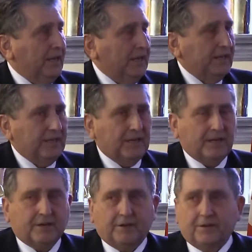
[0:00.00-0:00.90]
And
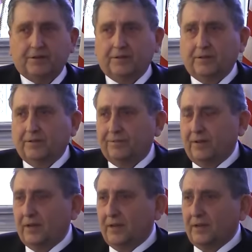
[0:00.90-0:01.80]
uh, Colonel,
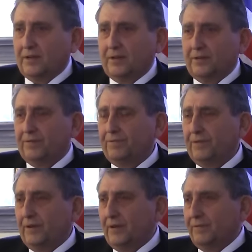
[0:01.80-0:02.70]
uh, Colonel
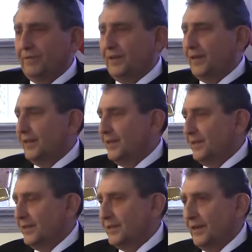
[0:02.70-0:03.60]
uh,
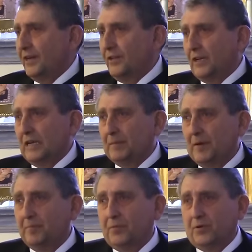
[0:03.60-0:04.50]
Finelli decided to
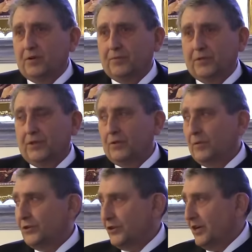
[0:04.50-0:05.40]
come on board with the
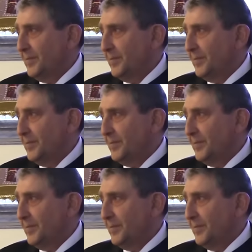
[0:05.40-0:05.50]
U.S.